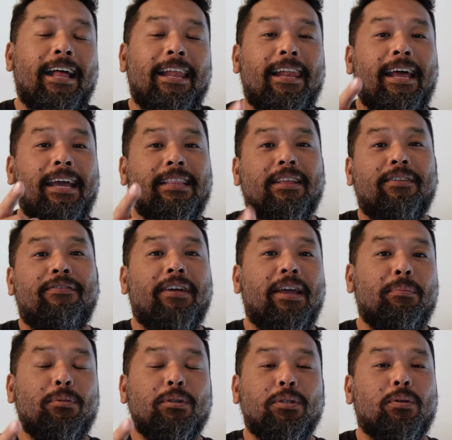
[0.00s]
like the
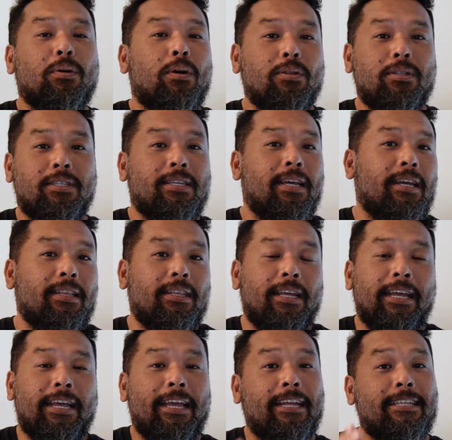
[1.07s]
famous quote said,
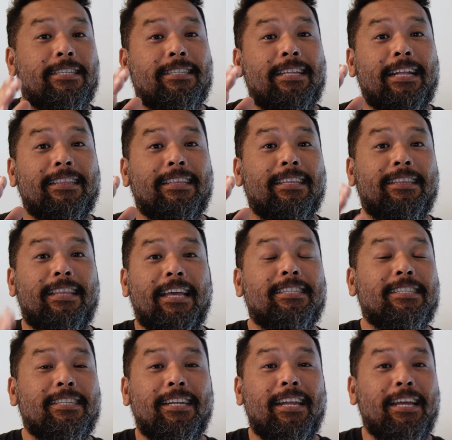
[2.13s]
it's not the
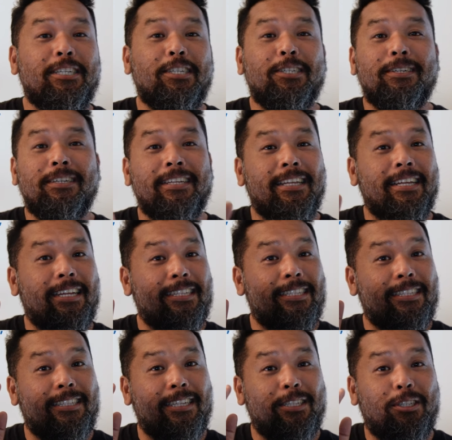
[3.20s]
destination,
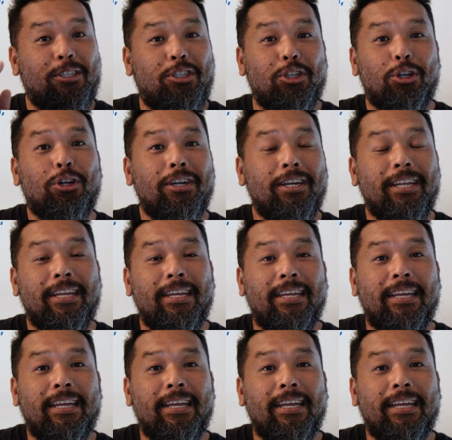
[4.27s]
it's the journey.